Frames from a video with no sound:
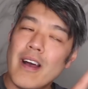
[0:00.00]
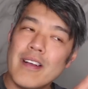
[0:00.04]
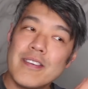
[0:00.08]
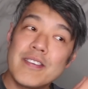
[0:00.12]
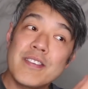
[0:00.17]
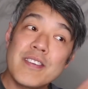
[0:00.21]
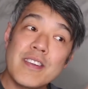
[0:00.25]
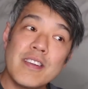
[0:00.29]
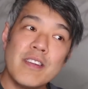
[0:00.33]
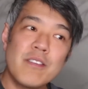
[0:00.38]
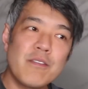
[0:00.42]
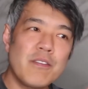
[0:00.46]

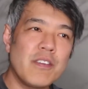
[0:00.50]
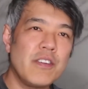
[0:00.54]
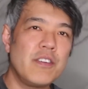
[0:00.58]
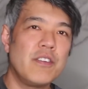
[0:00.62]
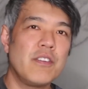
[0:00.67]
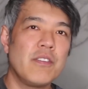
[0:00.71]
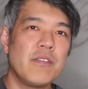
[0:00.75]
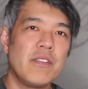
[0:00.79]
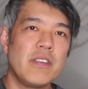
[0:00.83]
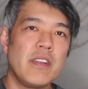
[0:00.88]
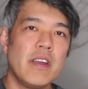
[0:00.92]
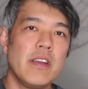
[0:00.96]
skin
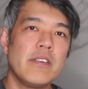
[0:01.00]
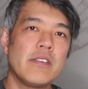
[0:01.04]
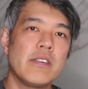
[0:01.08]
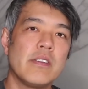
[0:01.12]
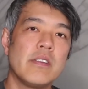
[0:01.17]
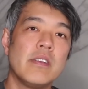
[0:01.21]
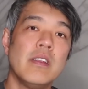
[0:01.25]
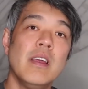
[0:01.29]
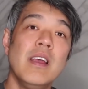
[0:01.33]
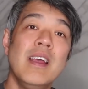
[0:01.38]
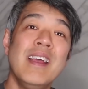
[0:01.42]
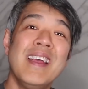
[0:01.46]

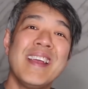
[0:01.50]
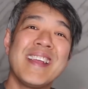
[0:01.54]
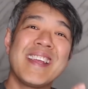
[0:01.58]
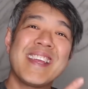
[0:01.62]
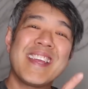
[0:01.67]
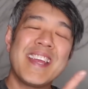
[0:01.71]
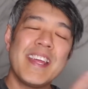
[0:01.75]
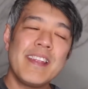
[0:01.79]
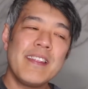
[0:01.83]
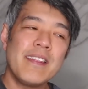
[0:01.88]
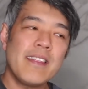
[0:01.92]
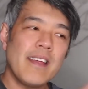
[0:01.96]
rejuvenation,
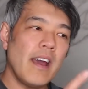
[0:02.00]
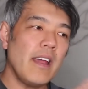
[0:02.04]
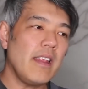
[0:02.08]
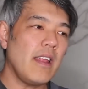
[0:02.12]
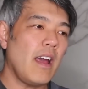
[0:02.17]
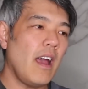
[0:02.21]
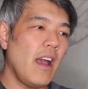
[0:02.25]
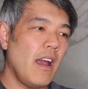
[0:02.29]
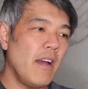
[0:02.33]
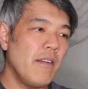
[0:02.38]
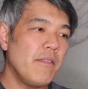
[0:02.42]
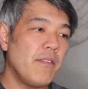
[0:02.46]
can that
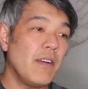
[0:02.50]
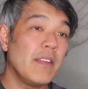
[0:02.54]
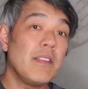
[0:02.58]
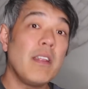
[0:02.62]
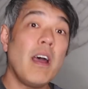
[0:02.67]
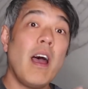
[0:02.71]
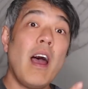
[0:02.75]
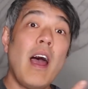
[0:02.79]
have an